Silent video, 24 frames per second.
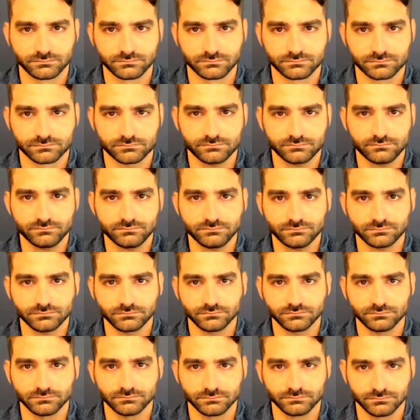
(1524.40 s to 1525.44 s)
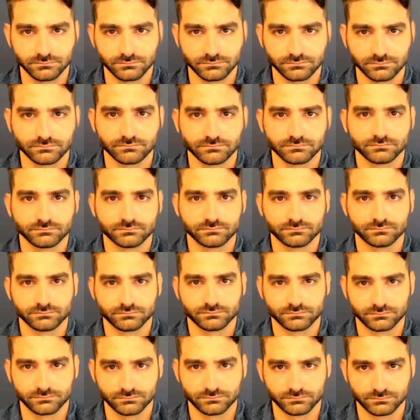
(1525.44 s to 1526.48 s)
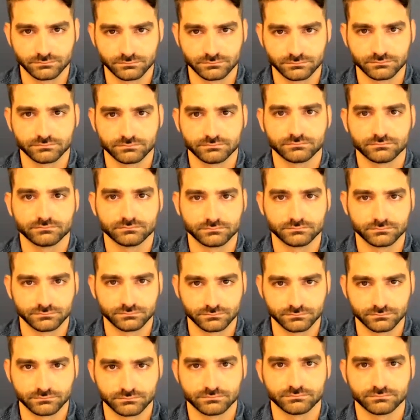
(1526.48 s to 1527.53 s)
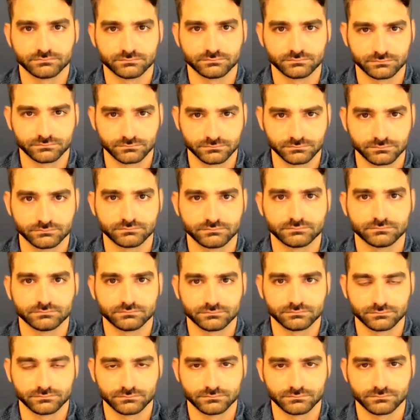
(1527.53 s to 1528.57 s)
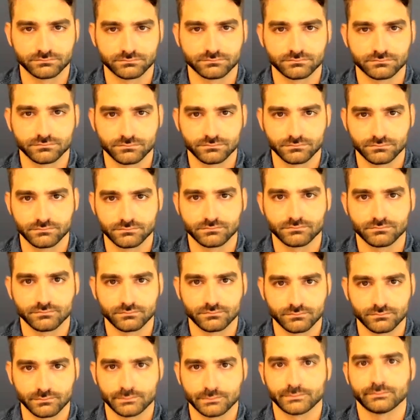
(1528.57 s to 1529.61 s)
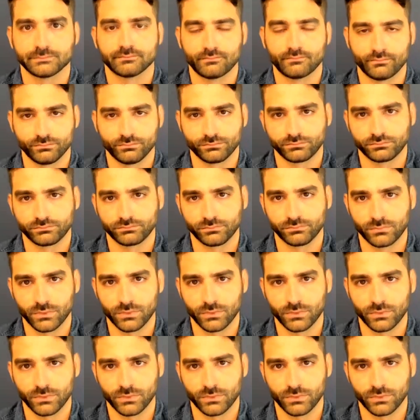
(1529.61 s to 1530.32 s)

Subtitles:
This person isn't speaking.